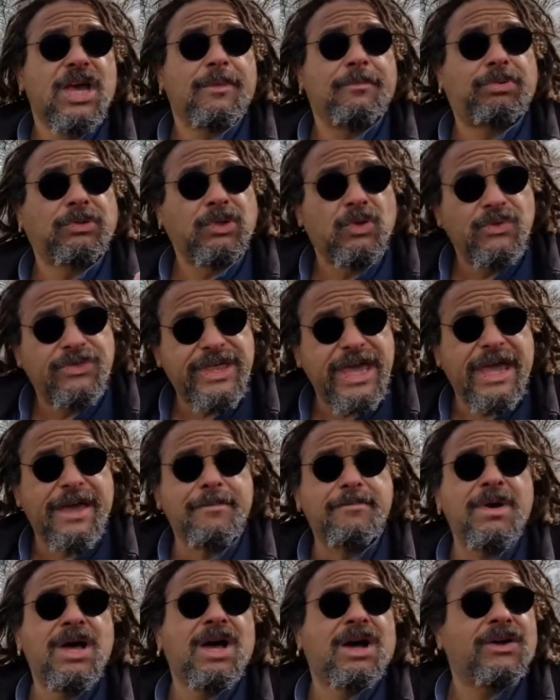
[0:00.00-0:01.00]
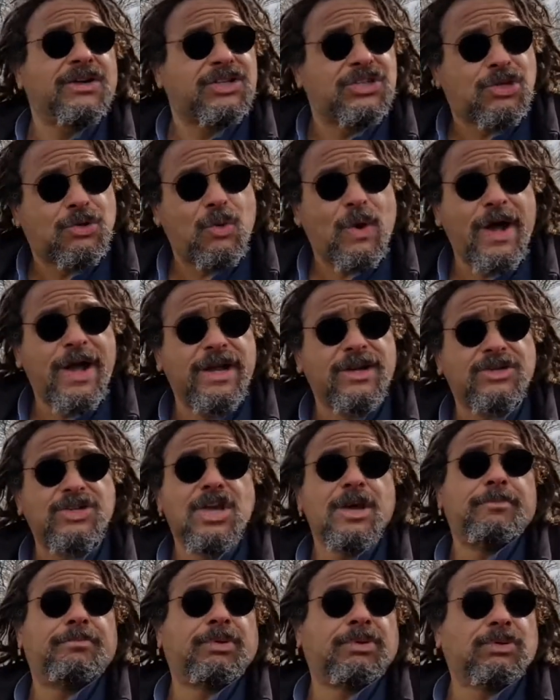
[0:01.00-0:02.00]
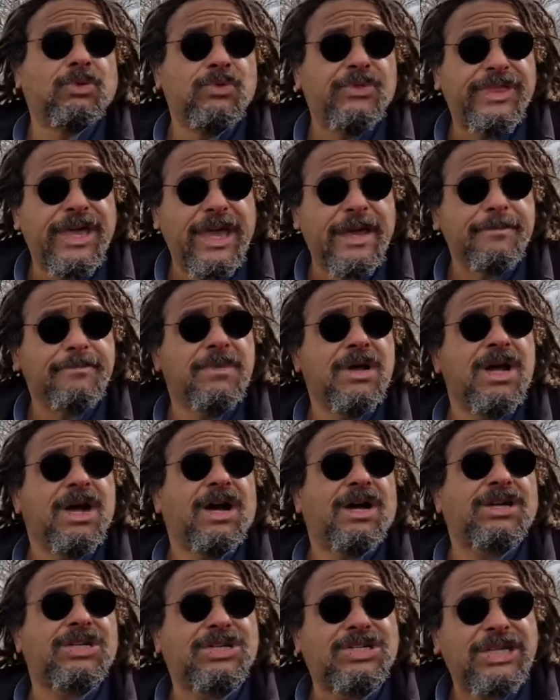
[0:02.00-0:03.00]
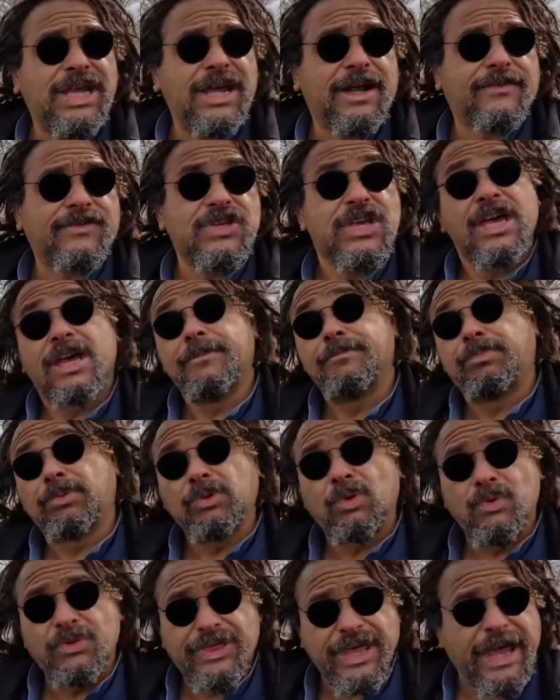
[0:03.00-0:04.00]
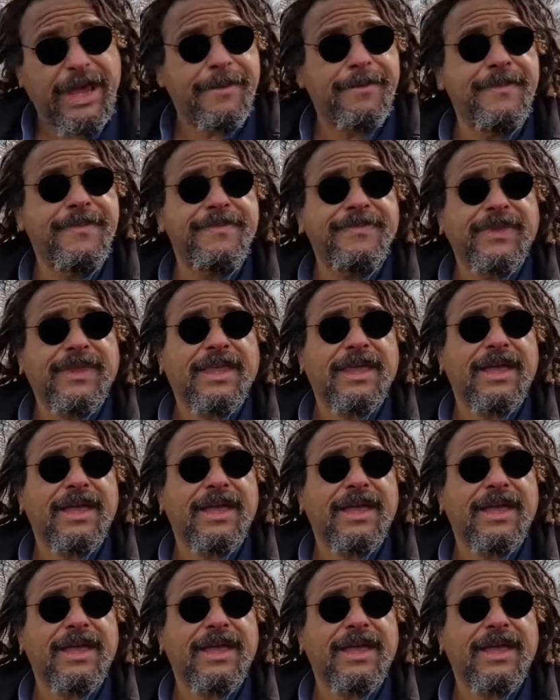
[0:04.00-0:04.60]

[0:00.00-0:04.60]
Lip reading: and below them are squires, below them are serfs, and below them...